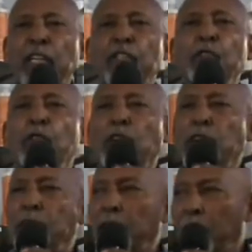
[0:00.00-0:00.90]
you don't
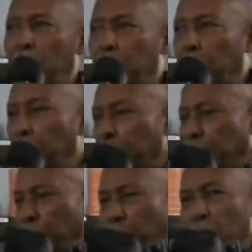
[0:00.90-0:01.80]
even have a
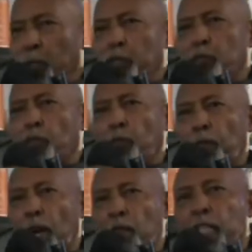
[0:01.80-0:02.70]
place from which to
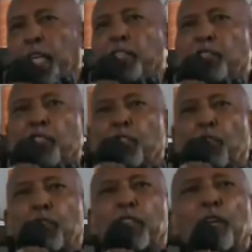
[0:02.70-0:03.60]
foundation
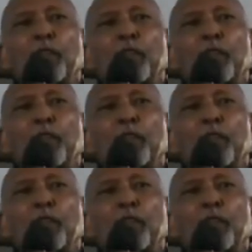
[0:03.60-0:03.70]
yourself